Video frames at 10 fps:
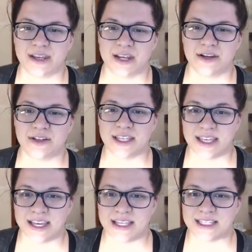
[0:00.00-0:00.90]
And here's the
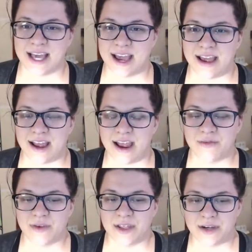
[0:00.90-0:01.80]
thing is that I
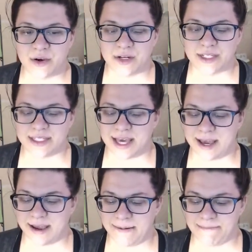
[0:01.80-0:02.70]
really noticed
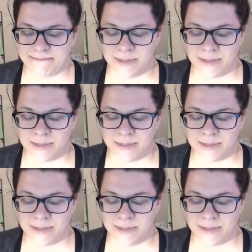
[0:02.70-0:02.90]
that